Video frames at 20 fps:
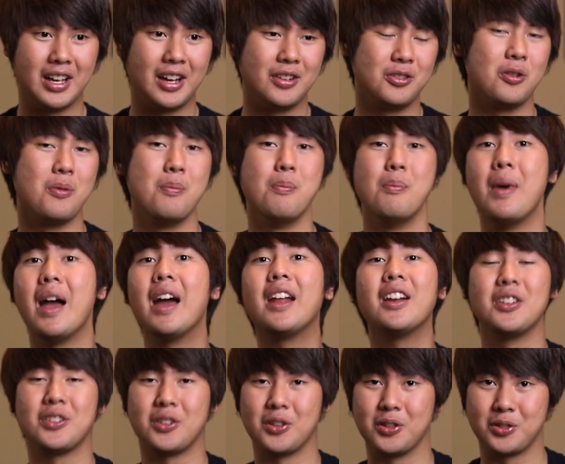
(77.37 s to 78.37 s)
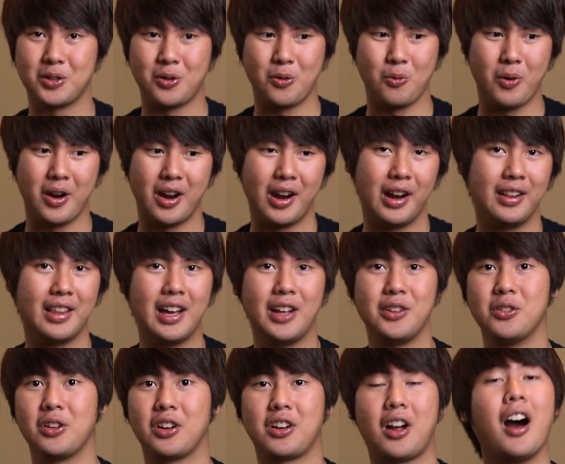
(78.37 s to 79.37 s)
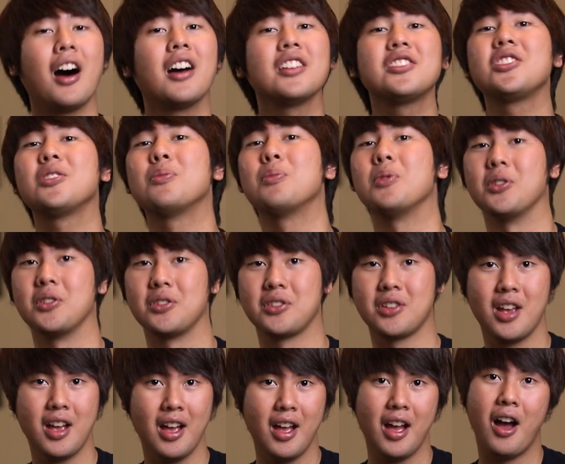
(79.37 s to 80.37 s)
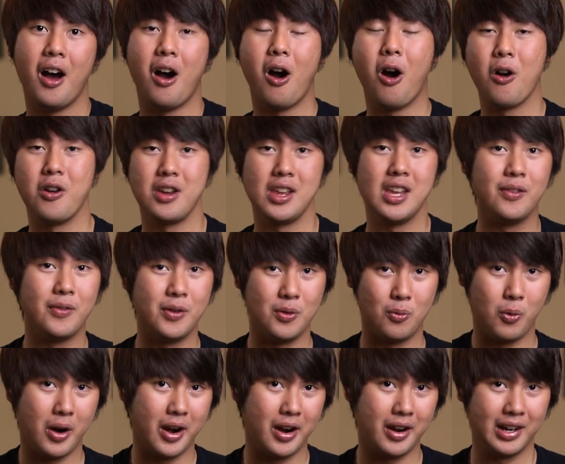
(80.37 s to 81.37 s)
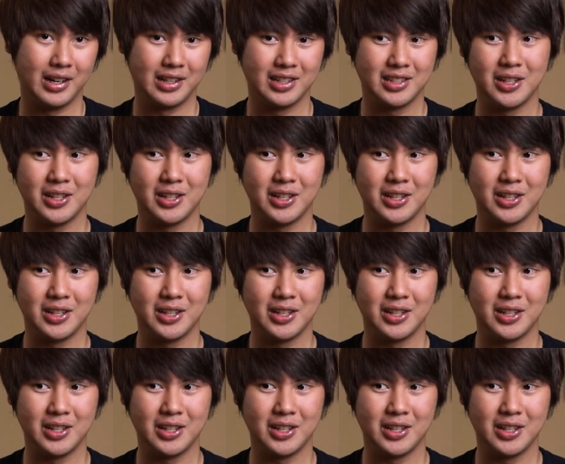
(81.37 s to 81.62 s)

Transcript: that your managers are wearing, that your customers are even wearing.